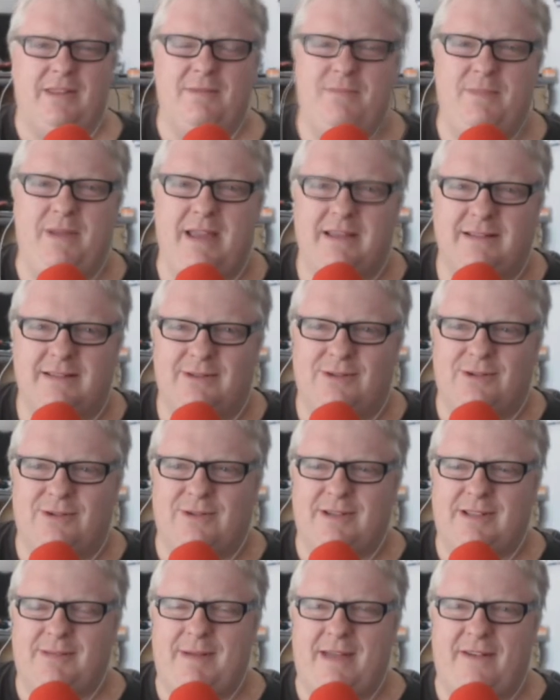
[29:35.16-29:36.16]
of the biggest
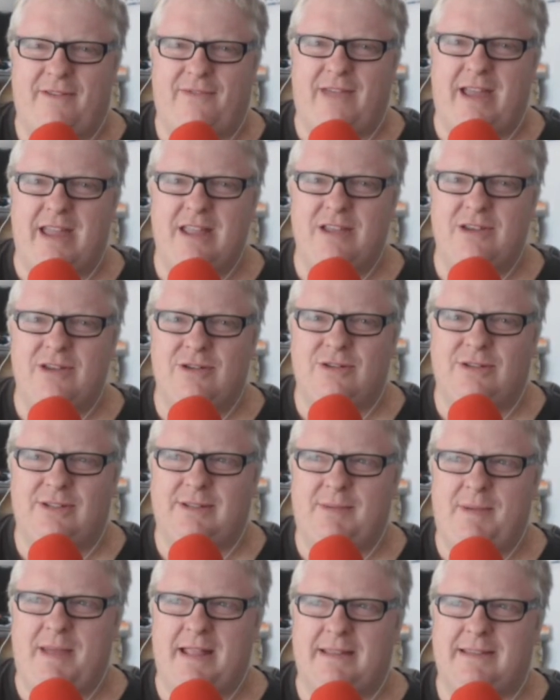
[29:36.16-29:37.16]
stories about fake
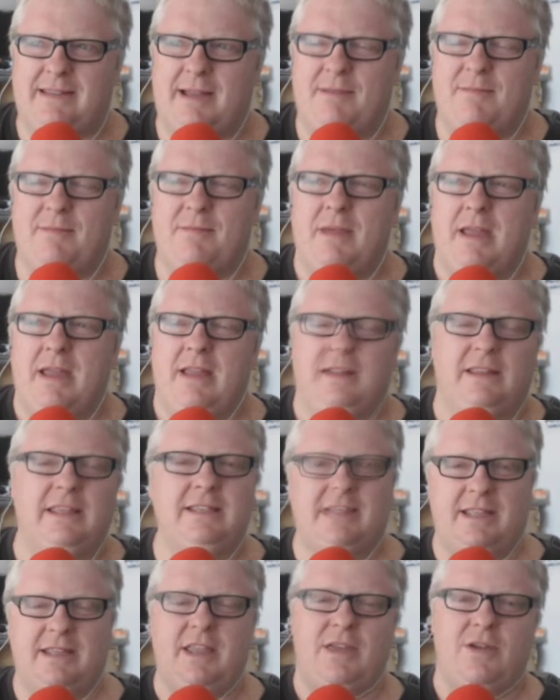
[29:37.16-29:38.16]
news about
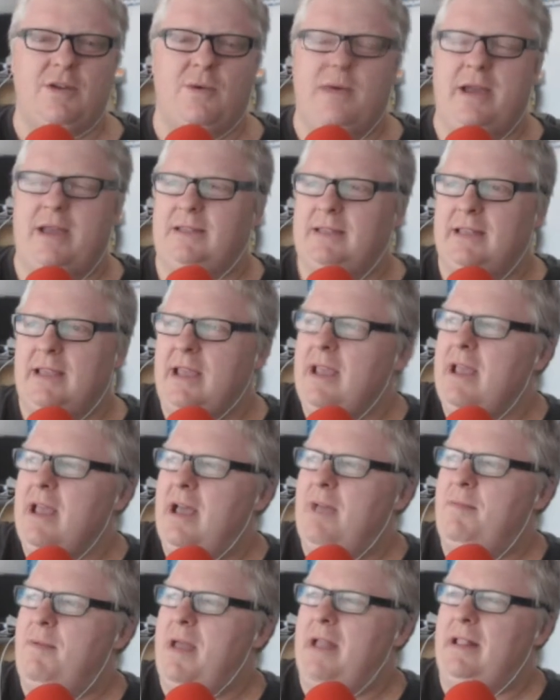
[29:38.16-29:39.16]
this in the US,
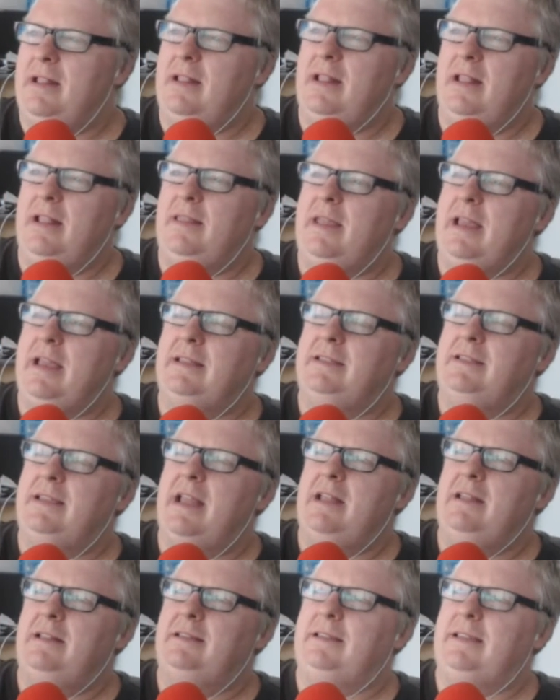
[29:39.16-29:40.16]
about they
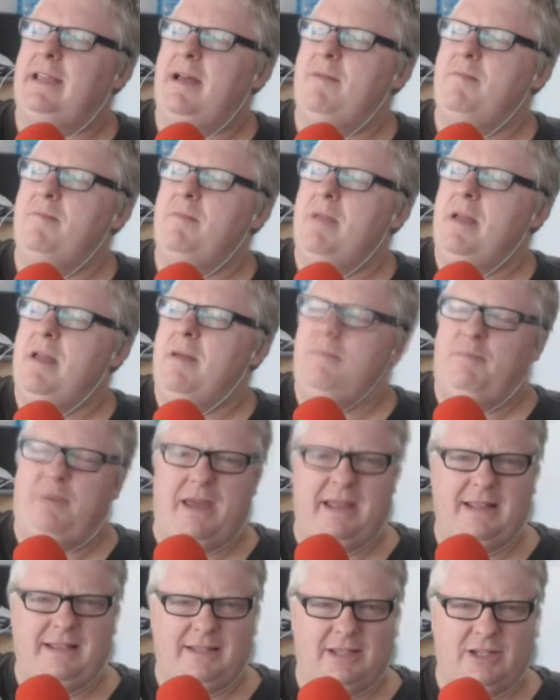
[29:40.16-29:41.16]
said some
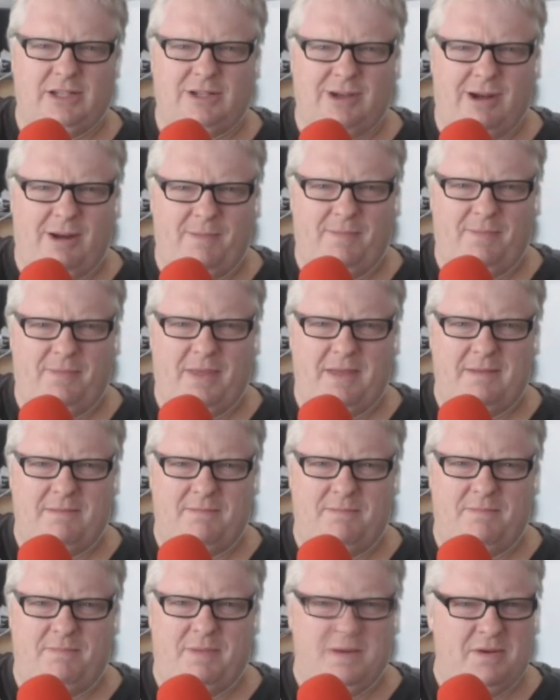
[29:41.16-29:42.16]
pizza shop that
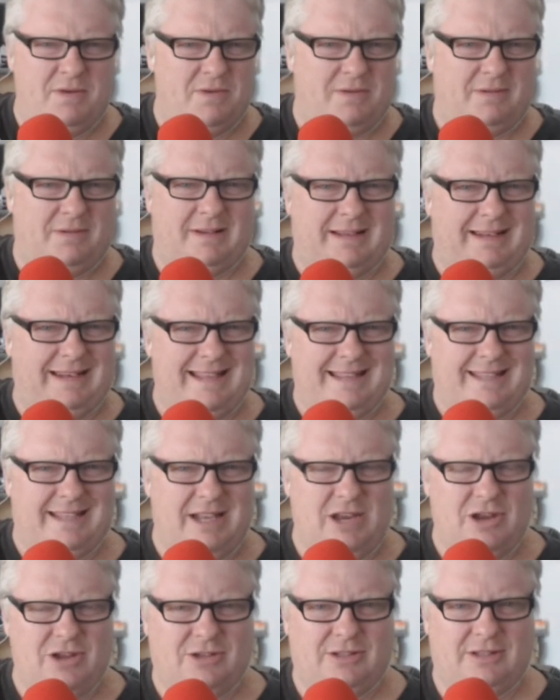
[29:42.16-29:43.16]
Bill
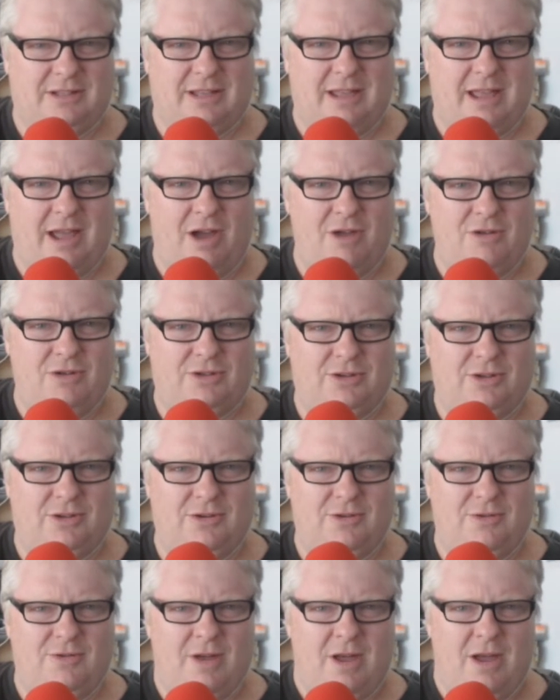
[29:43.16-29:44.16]
Clinton used to go
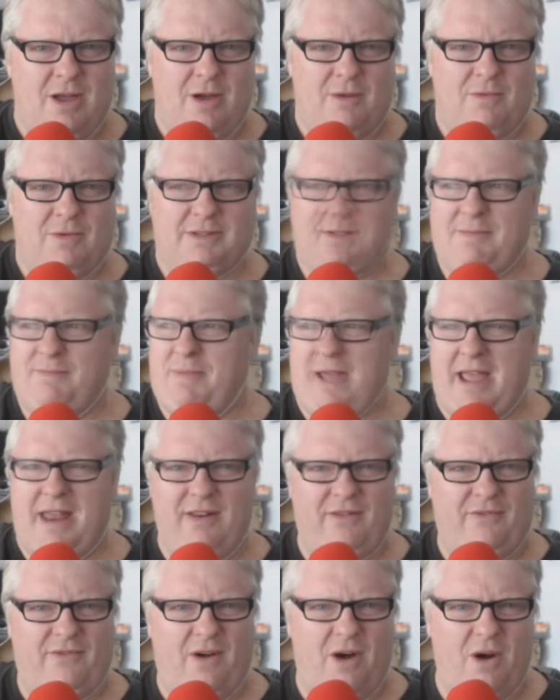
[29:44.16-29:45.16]
to was a
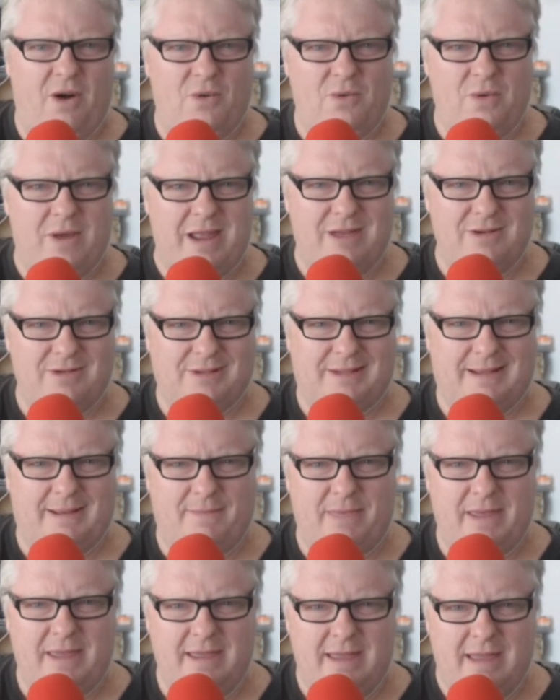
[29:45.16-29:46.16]
pedophile ring or
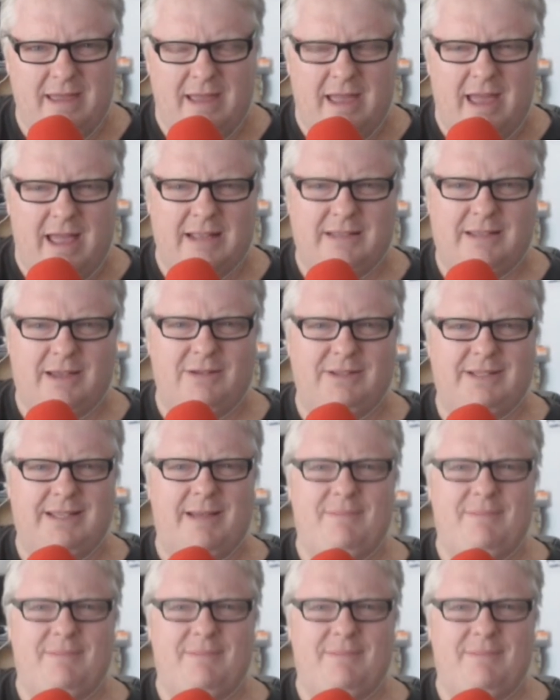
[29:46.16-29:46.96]
something, and so